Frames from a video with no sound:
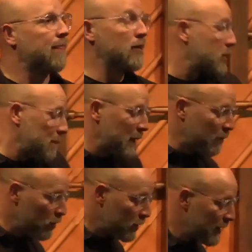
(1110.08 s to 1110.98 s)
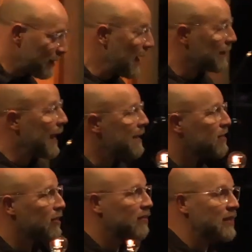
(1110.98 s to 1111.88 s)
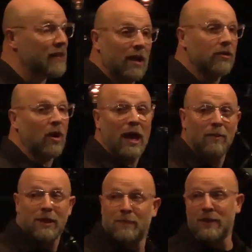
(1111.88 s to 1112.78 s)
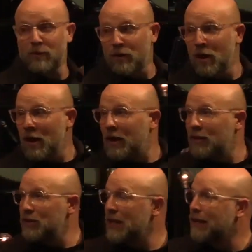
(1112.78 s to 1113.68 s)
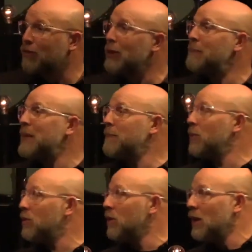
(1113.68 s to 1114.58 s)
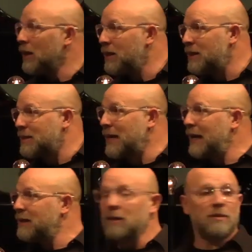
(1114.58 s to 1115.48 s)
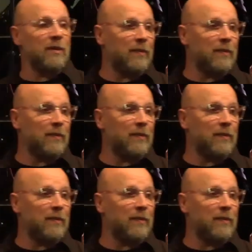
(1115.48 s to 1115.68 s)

There's some people who did that last service. I don't know how many people. There was like 3 people that signed up to be